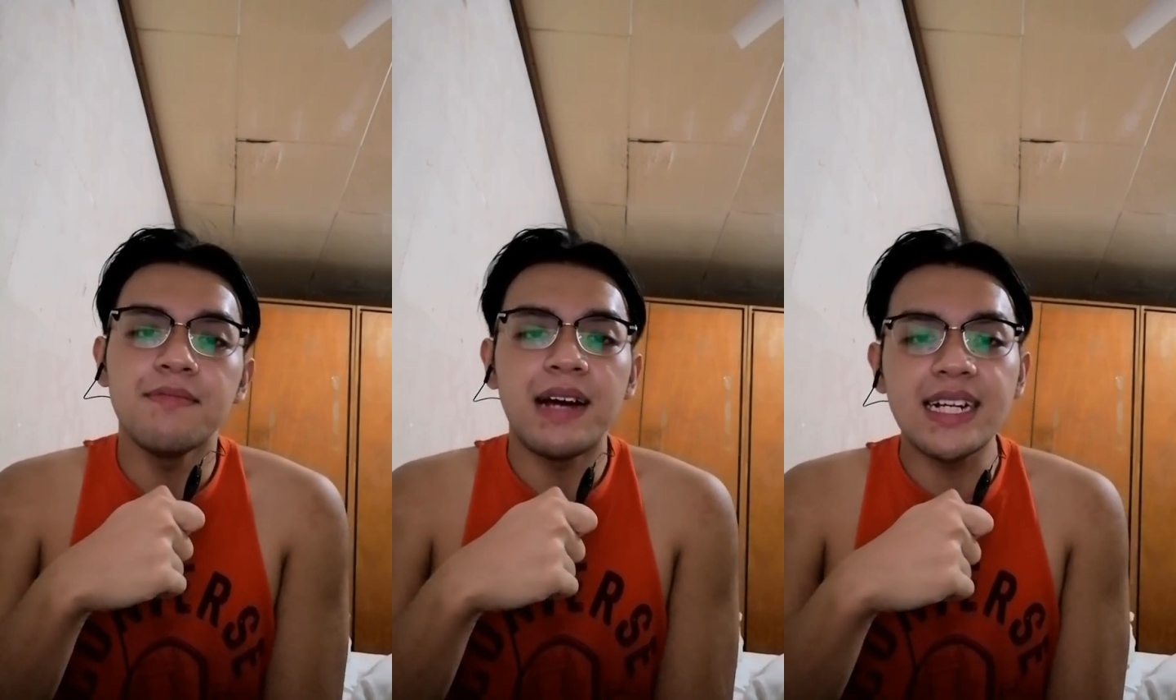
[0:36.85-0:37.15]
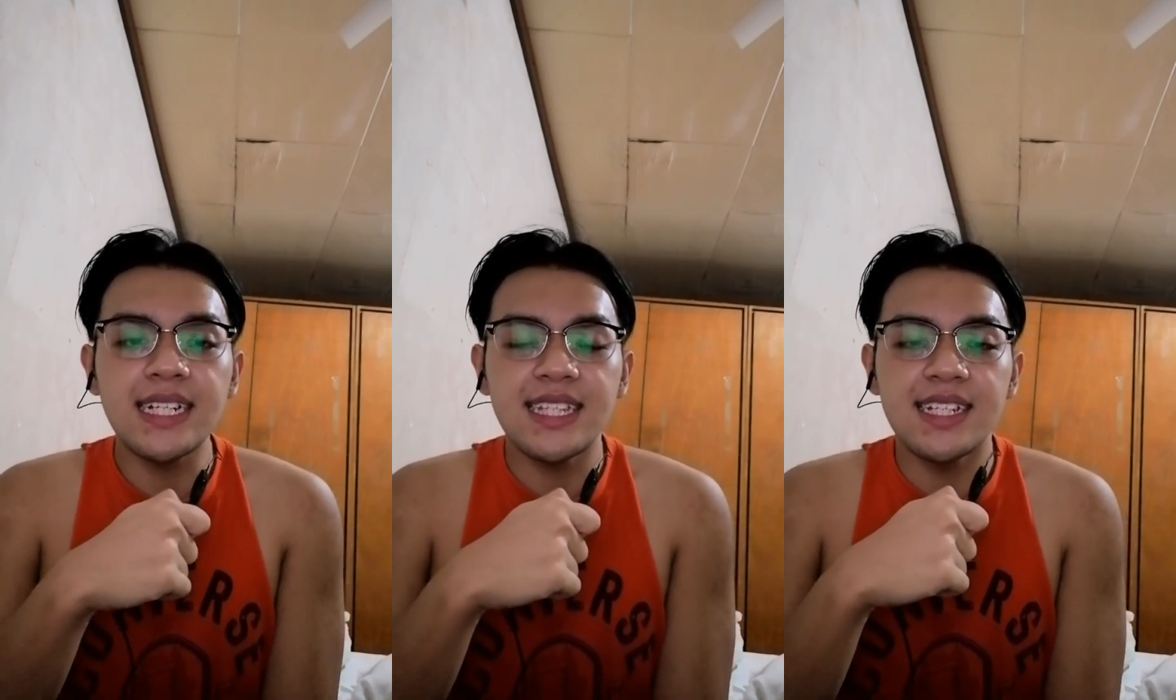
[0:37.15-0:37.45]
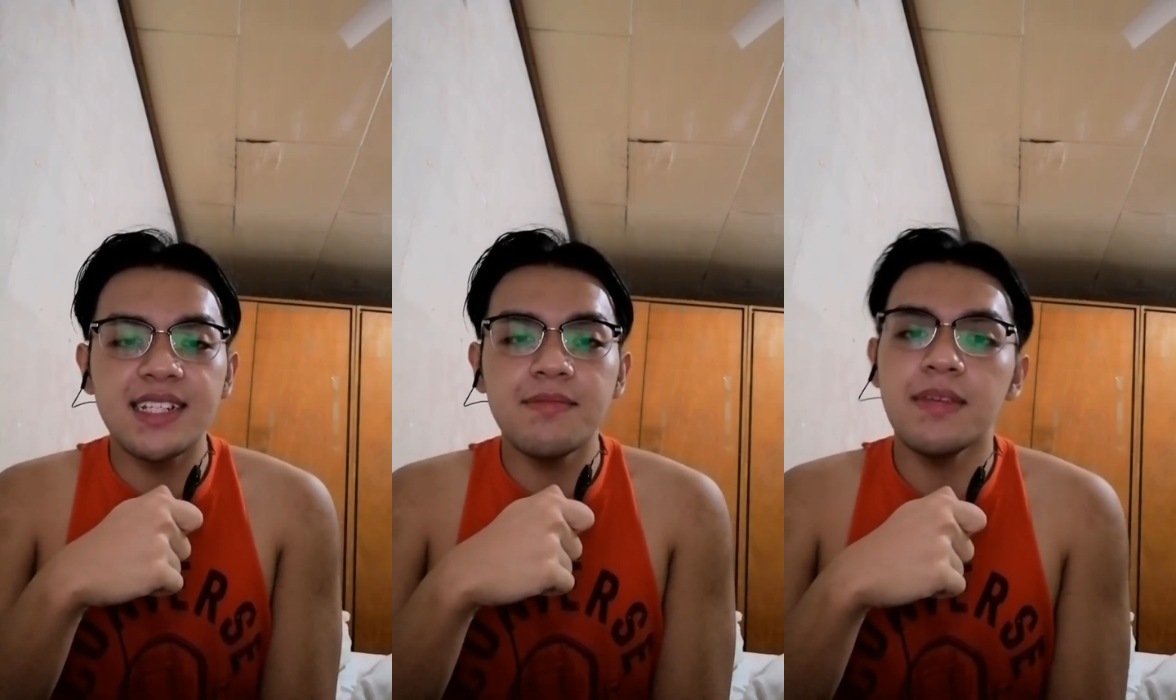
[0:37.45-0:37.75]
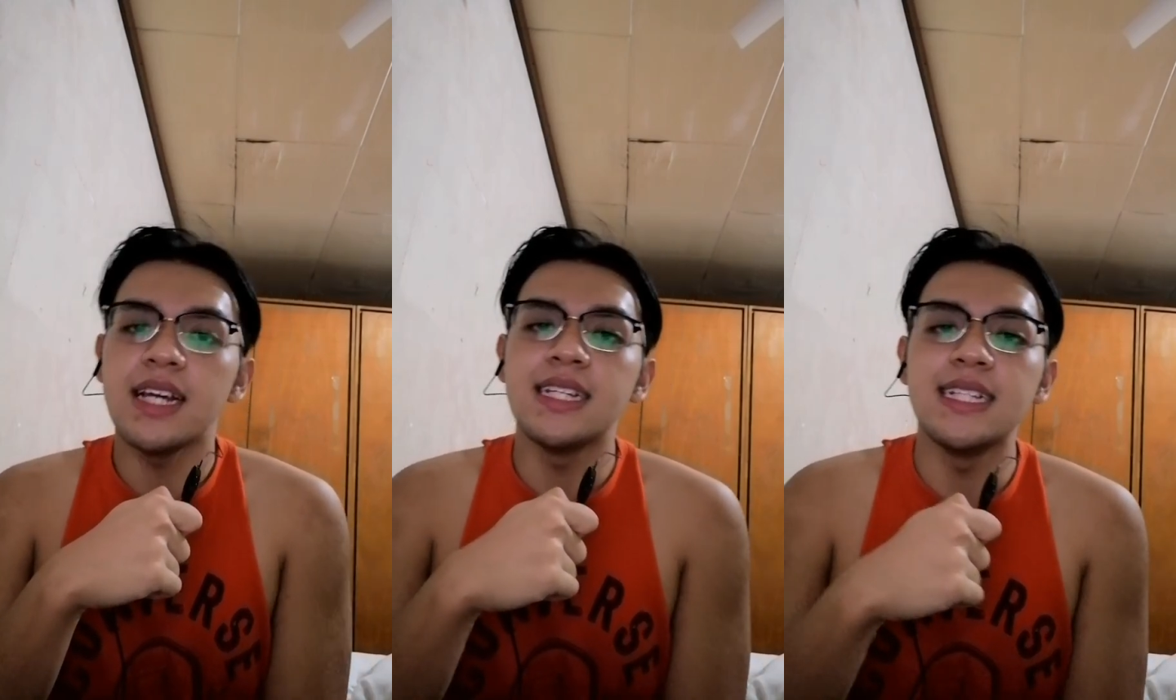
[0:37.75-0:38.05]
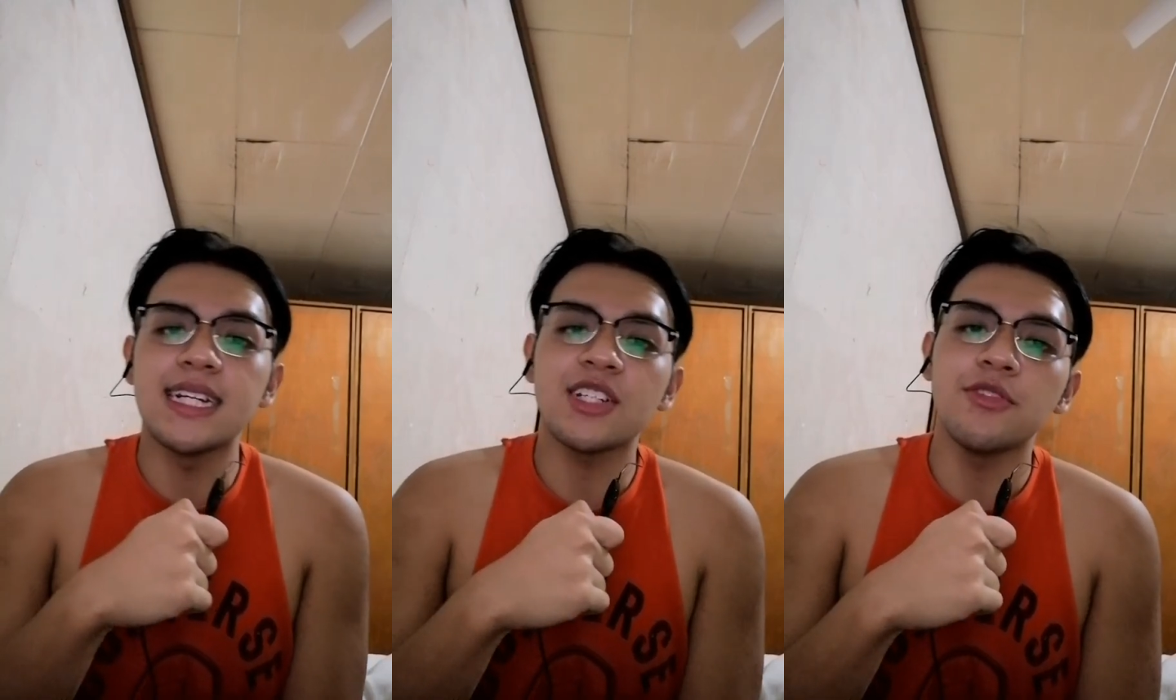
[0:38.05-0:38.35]
magnetism, and
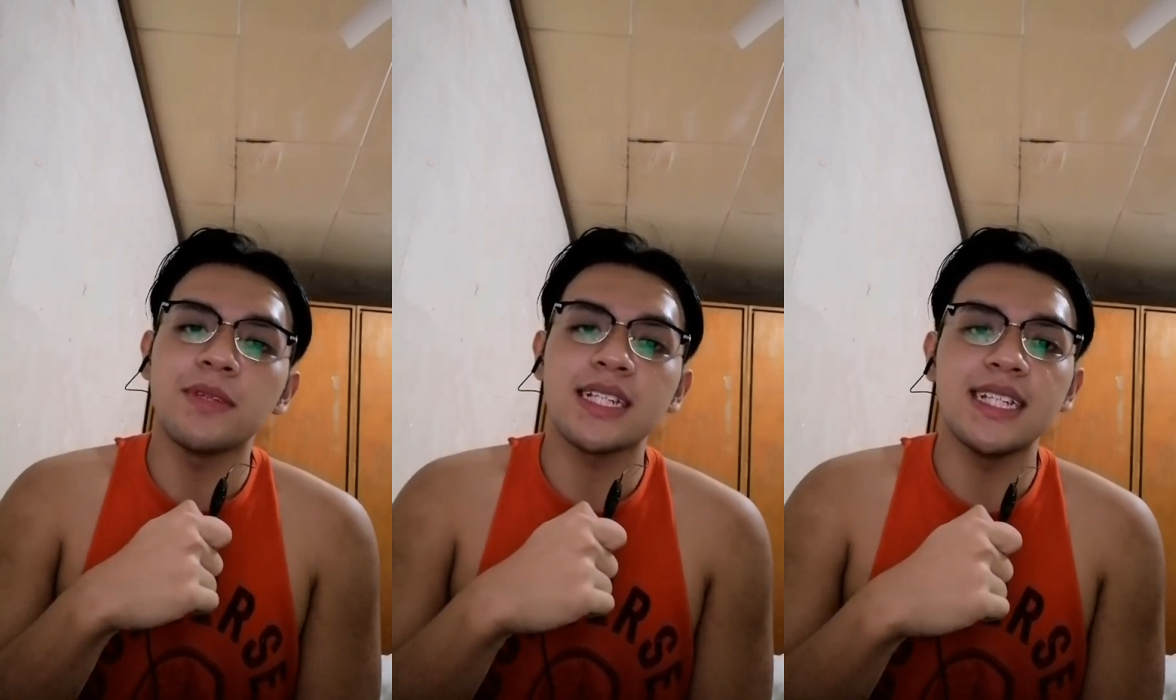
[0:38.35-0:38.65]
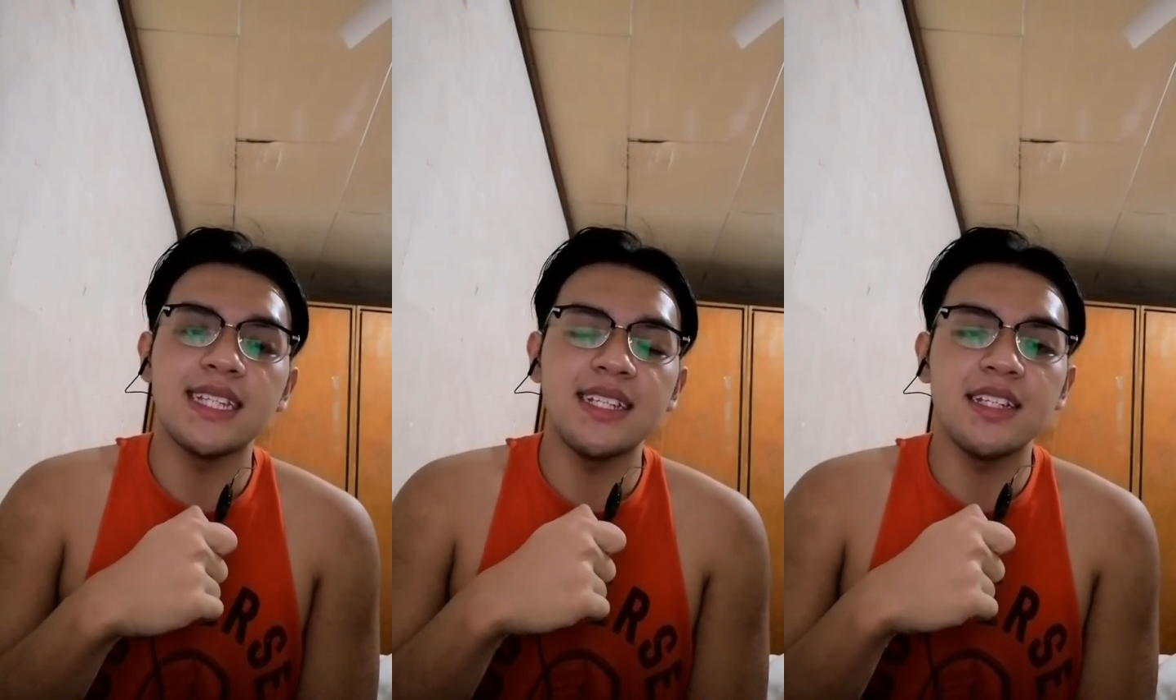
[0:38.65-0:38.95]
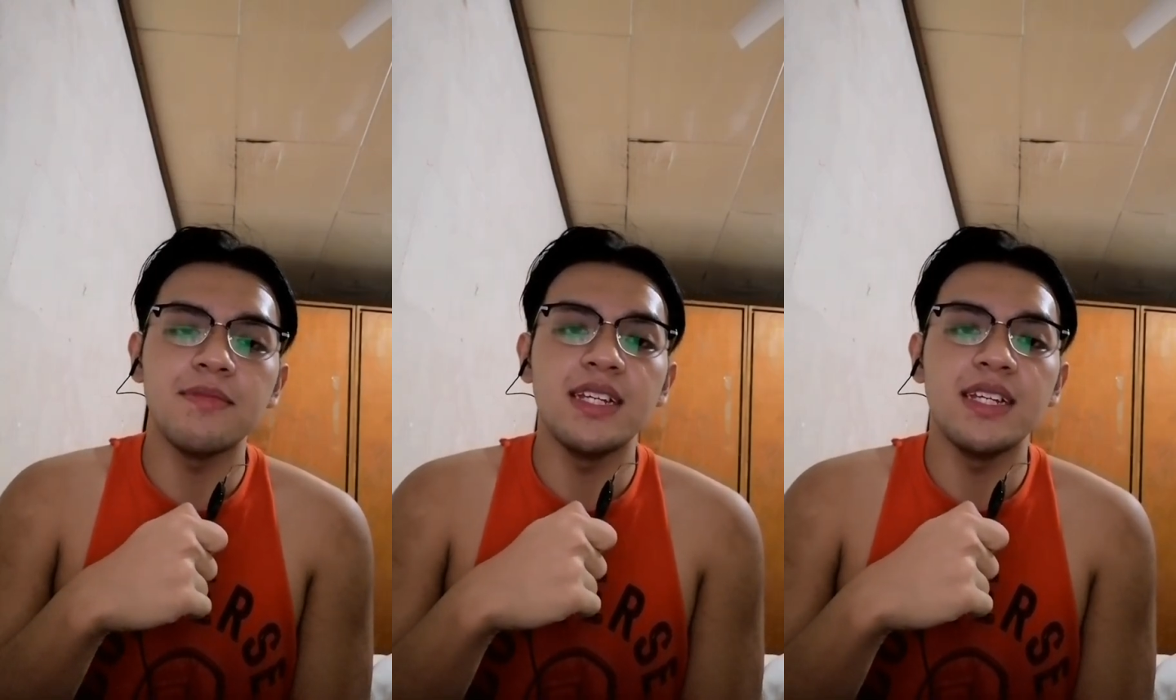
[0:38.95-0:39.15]
electromagnetism